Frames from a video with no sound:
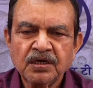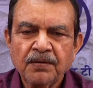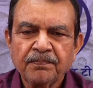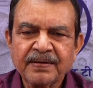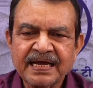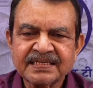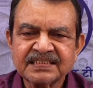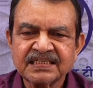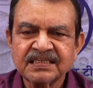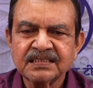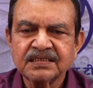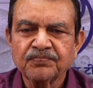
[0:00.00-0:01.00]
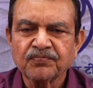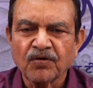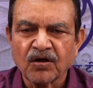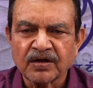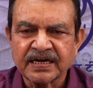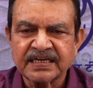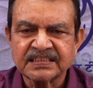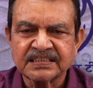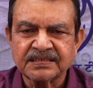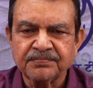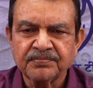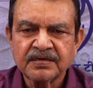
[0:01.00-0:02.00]
present
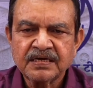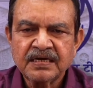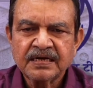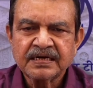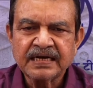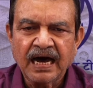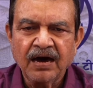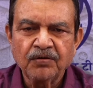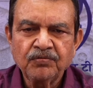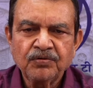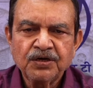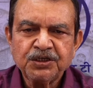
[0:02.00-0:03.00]
progressive. Now,